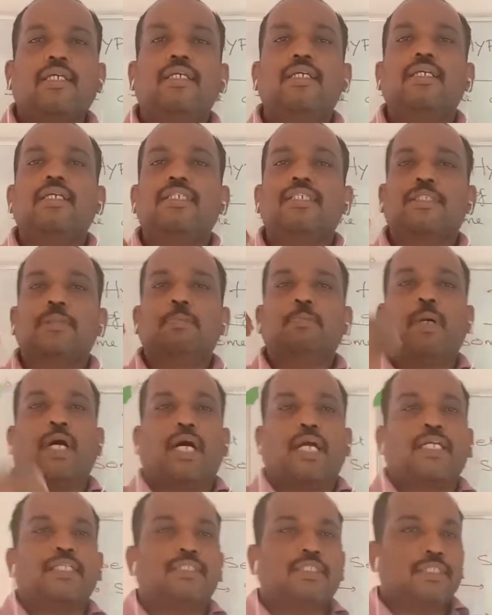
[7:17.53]
is
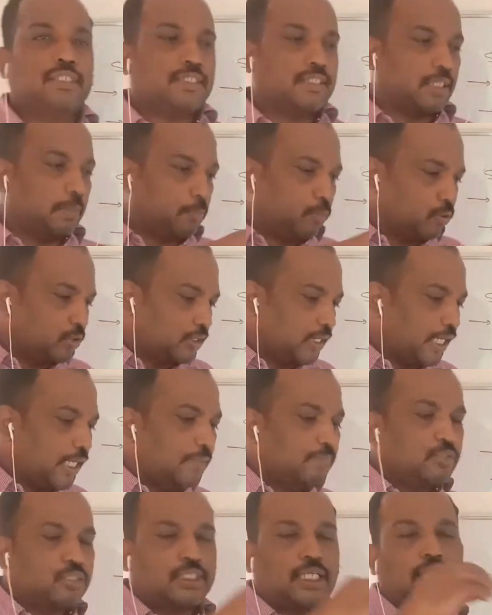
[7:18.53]
biased, suppose I am
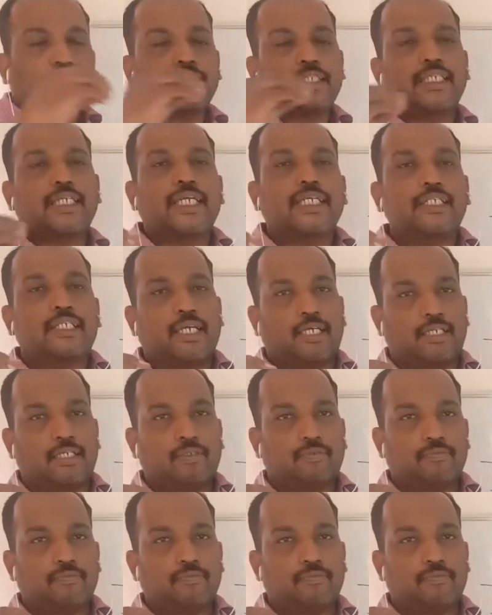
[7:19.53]
selecting a die.